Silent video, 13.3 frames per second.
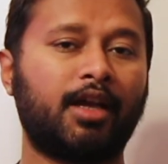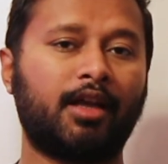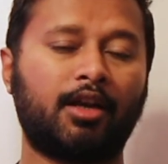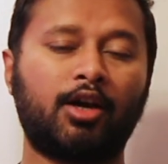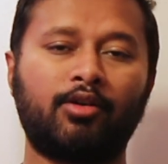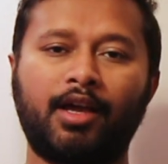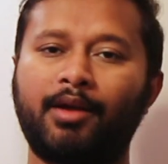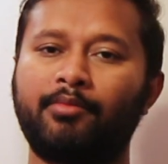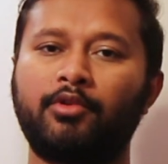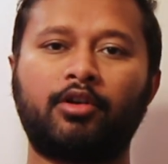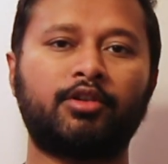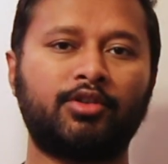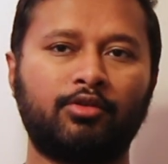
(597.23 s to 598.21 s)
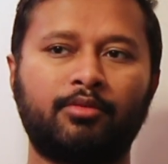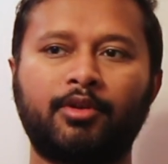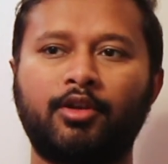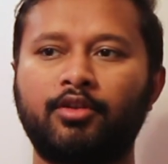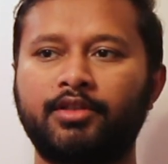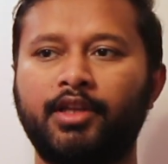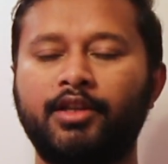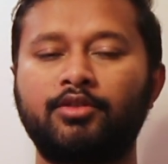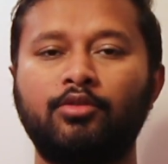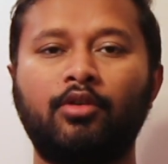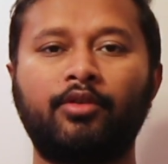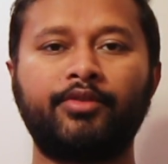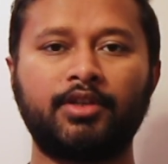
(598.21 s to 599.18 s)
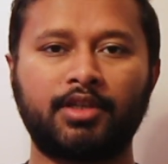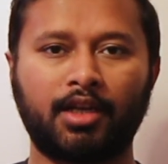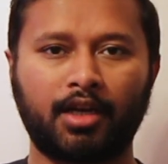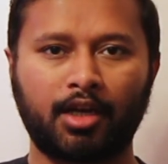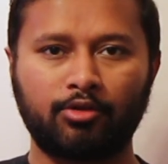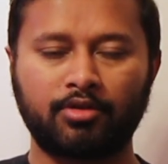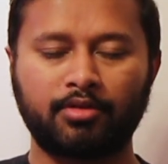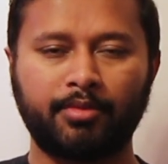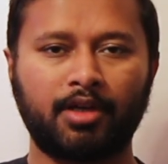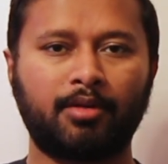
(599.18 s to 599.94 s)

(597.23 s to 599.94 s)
And now I'm not sure because there is no official announcement